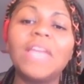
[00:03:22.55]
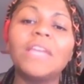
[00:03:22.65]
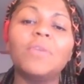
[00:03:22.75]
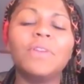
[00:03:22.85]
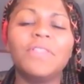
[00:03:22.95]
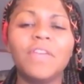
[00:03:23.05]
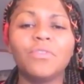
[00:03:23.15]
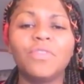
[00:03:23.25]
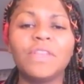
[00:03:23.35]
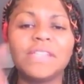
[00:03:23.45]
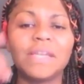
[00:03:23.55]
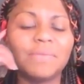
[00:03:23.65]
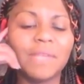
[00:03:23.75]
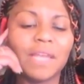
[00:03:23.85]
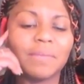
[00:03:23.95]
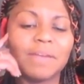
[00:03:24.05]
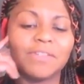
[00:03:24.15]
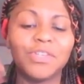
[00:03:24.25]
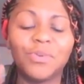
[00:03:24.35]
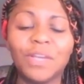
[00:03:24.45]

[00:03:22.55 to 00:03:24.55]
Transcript: Now, one of the other things that I'm thinking about too